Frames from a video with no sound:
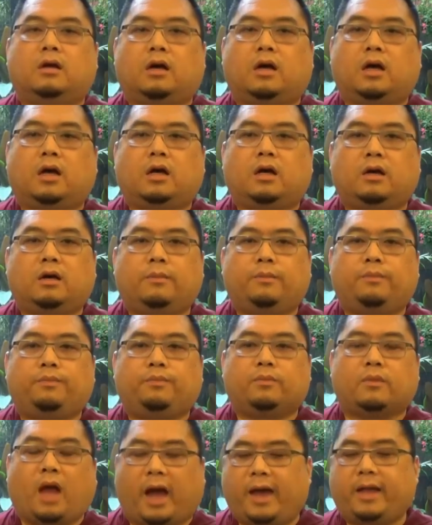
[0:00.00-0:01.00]

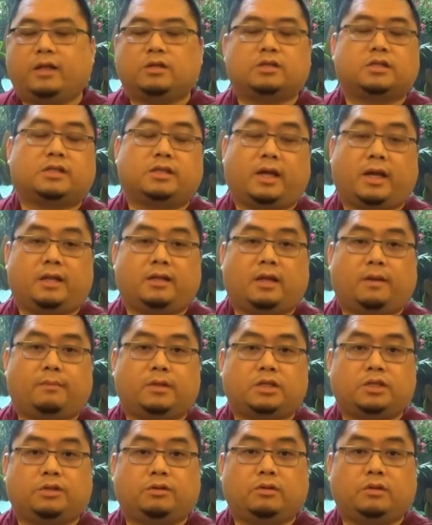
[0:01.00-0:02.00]
I understand that
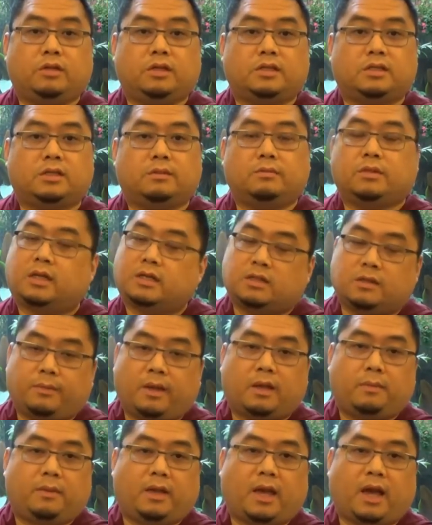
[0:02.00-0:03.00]
materialism doesn't
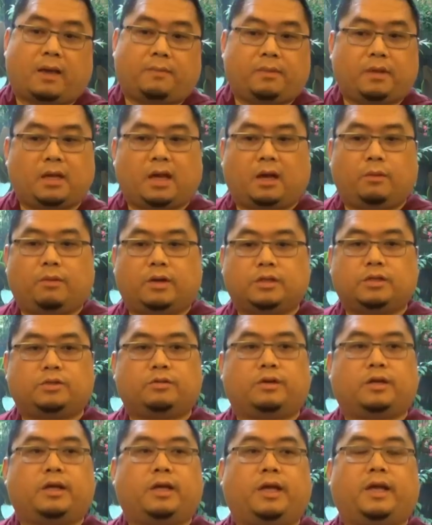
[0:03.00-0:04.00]
make me happy. I want
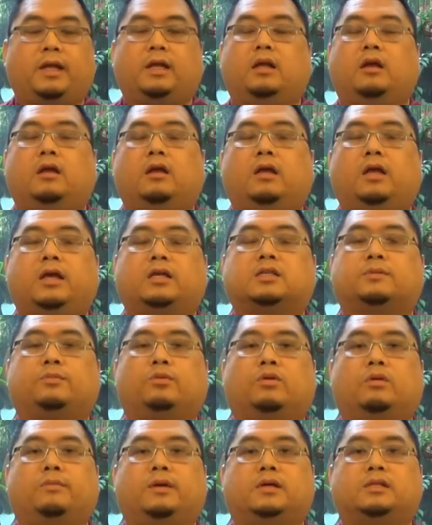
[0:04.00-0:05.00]
to
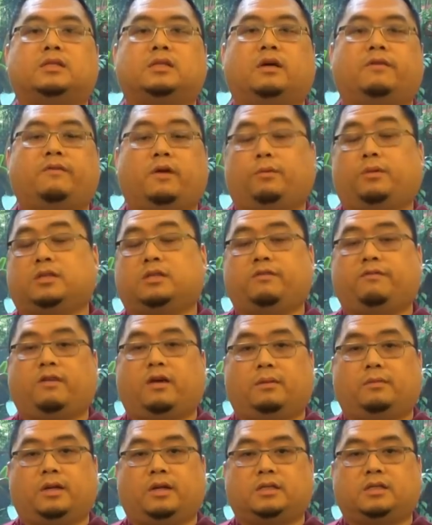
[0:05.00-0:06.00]
explore myself. I want to
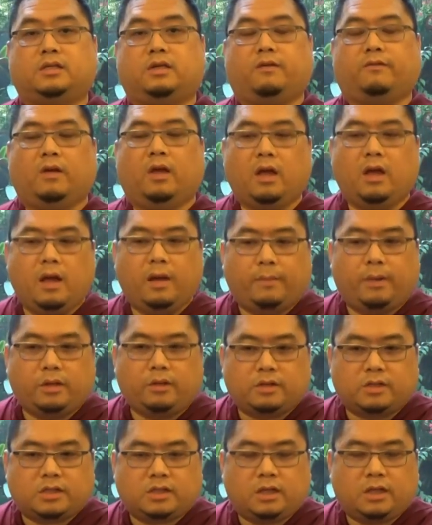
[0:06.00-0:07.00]
find myself. But
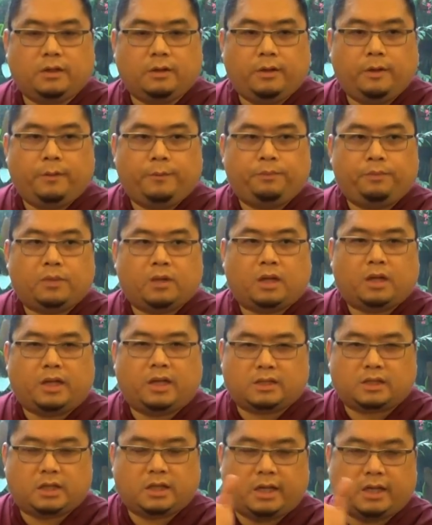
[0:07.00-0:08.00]
you see,
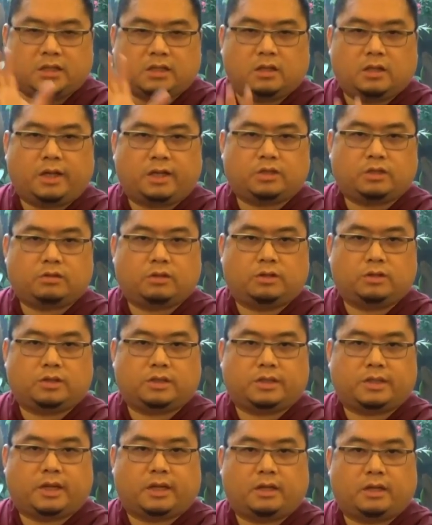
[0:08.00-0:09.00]
it's an intellectual
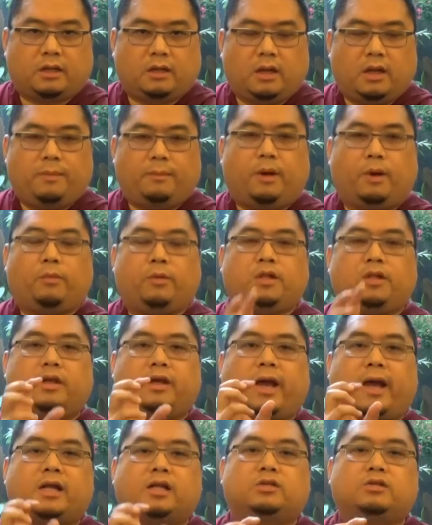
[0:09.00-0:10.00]
understanding. But when
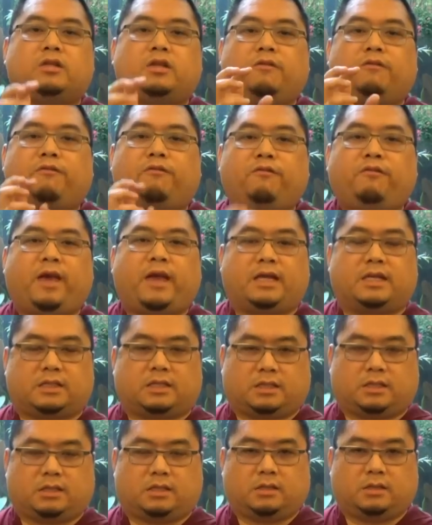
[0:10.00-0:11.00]
they're actually
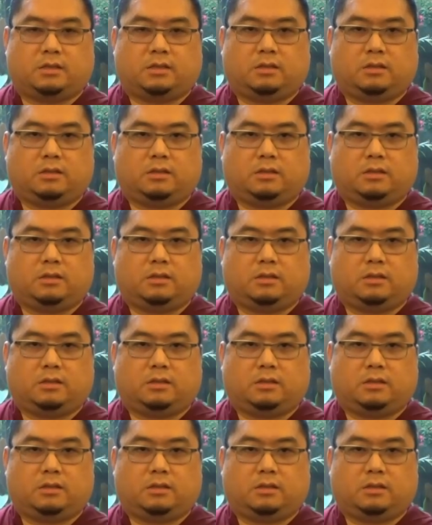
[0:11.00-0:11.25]
faced